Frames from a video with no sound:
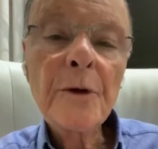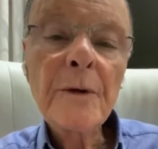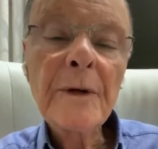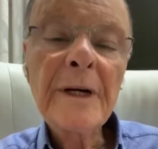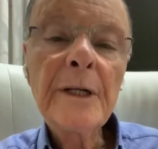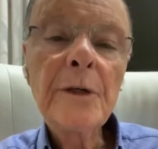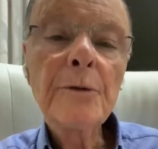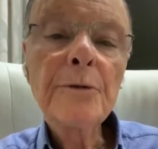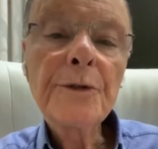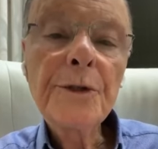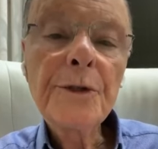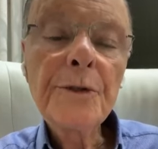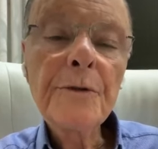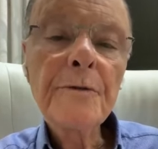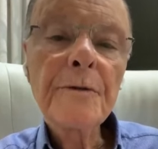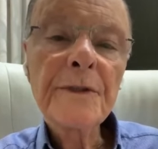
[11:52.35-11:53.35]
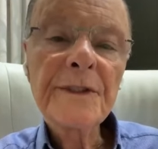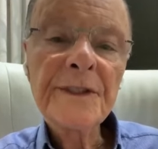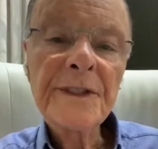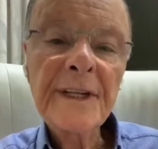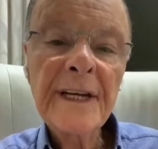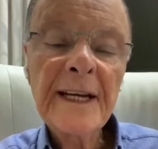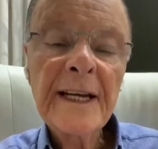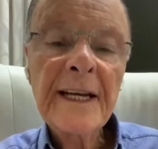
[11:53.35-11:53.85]
That person
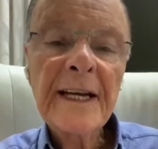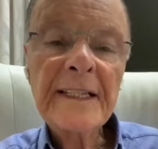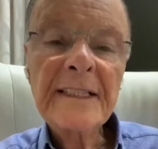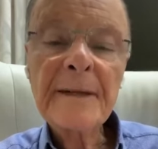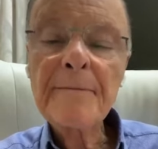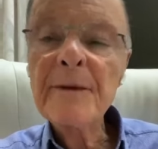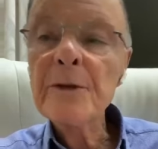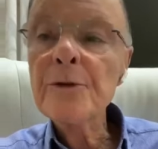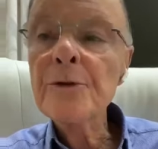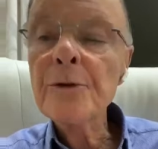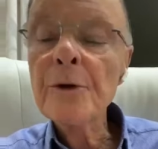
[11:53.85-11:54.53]
deceived you.